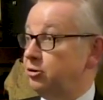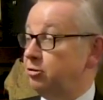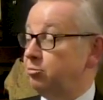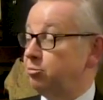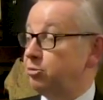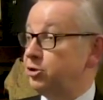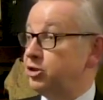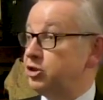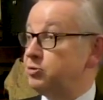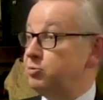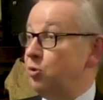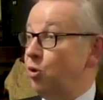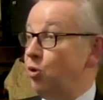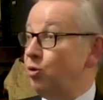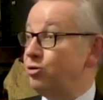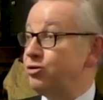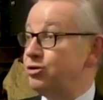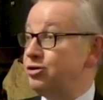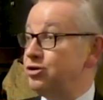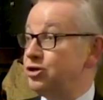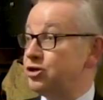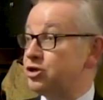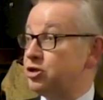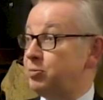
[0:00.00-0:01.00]
But it's more
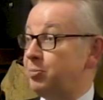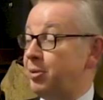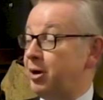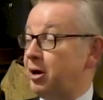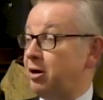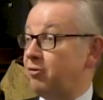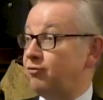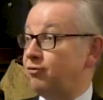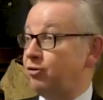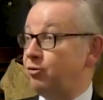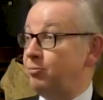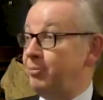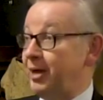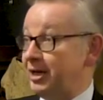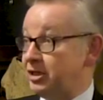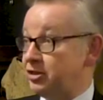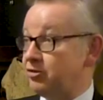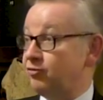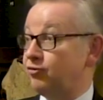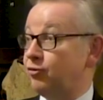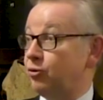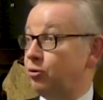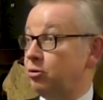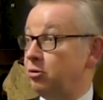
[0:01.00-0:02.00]
than just a powerful
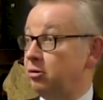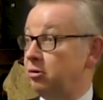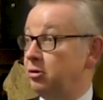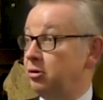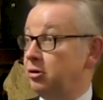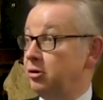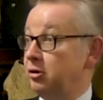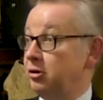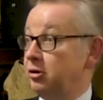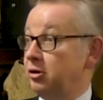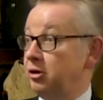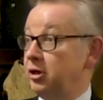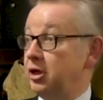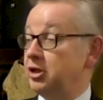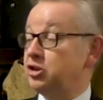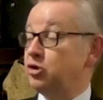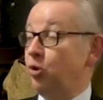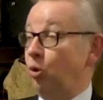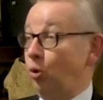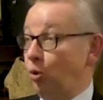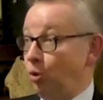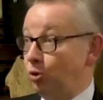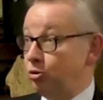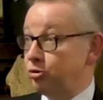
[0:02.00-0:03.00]
metaphor. It's
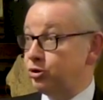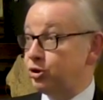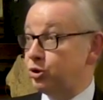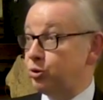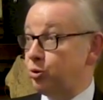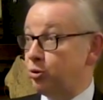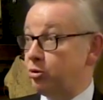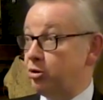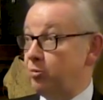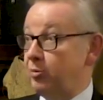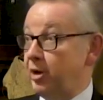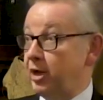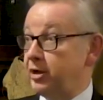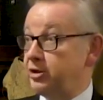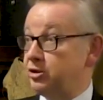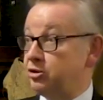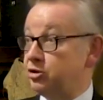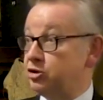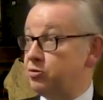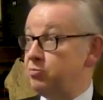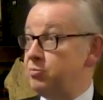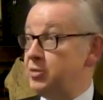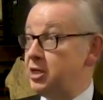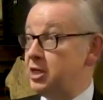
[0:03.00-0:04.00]
also a reminder
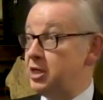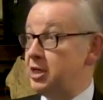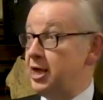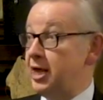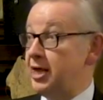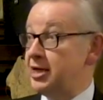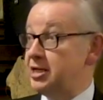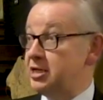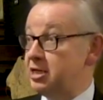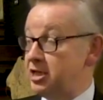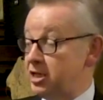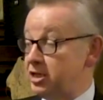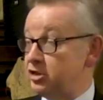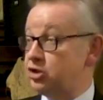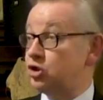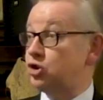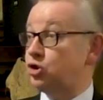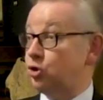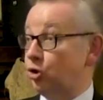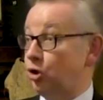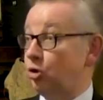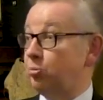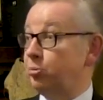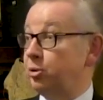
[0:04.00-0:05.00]
to me in this
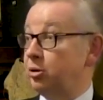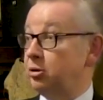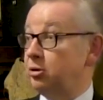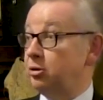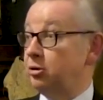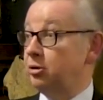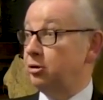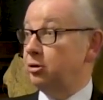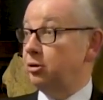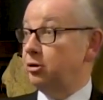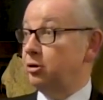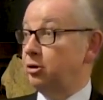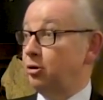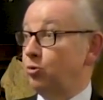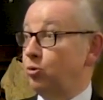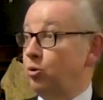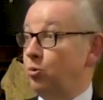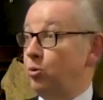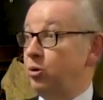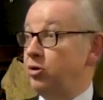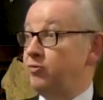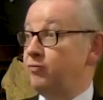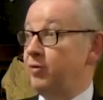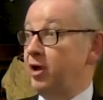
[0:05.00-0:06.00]
job
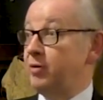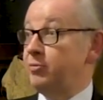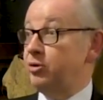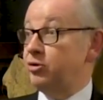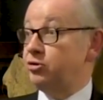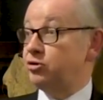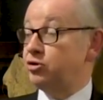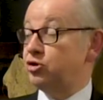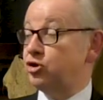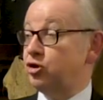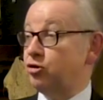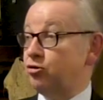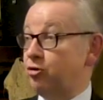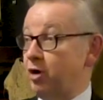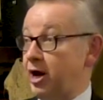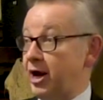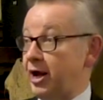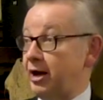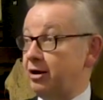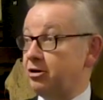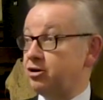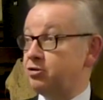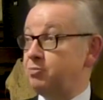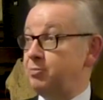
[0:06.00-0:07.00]
what one of my most
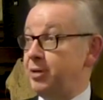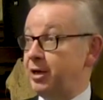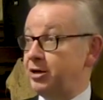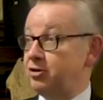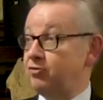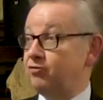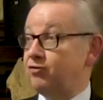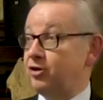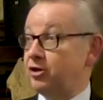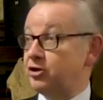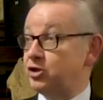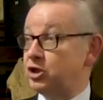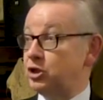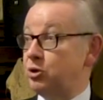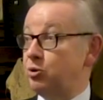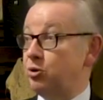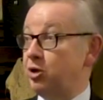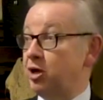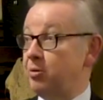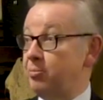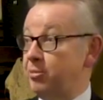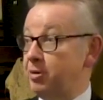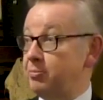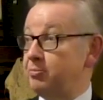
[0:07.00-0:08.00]
direct manifesto
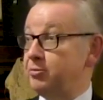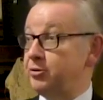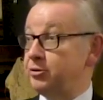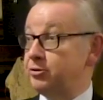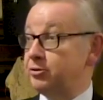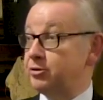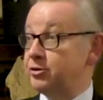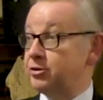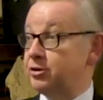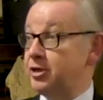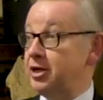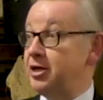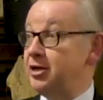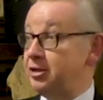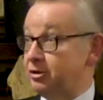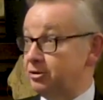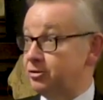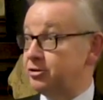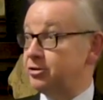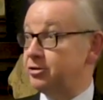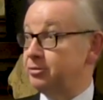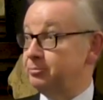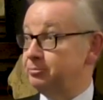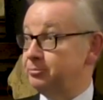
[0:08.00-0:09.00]
commitments
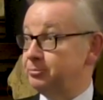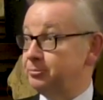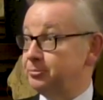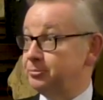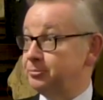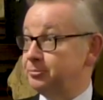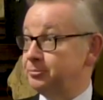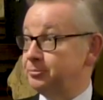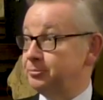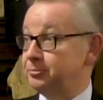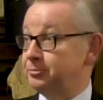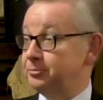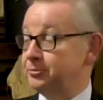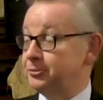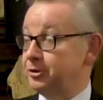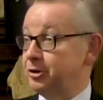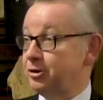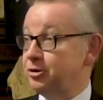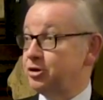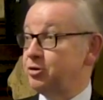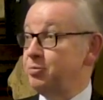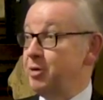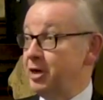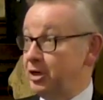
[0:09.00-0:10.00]
is:
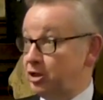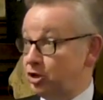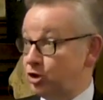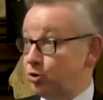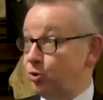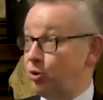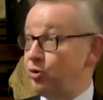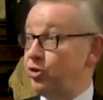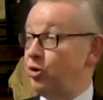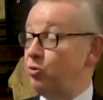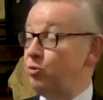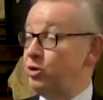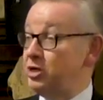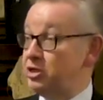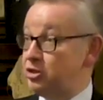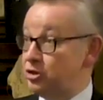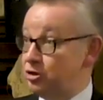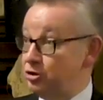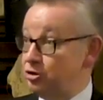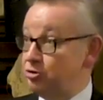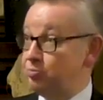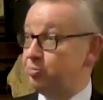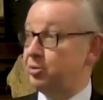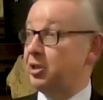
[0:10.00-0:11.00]
to make sure that we
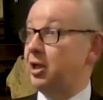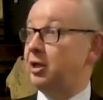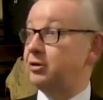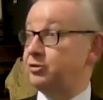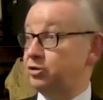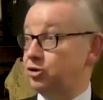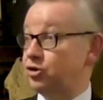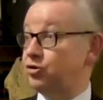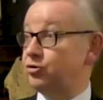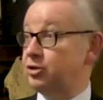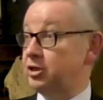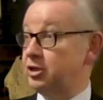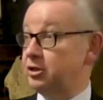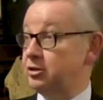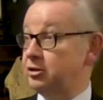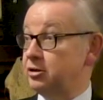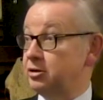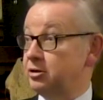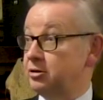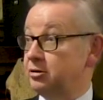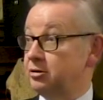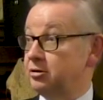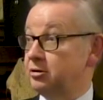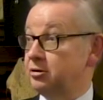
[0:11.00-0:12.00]
do plant
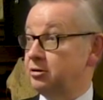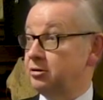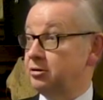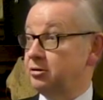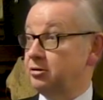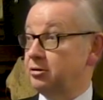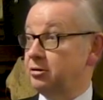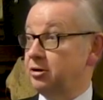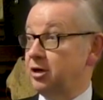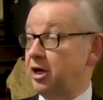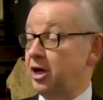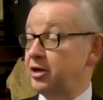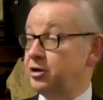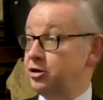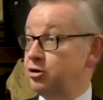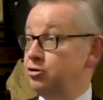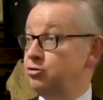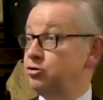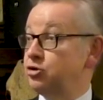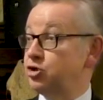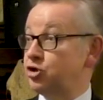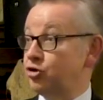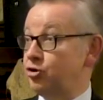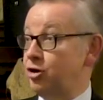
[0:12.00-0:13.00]
trees under whose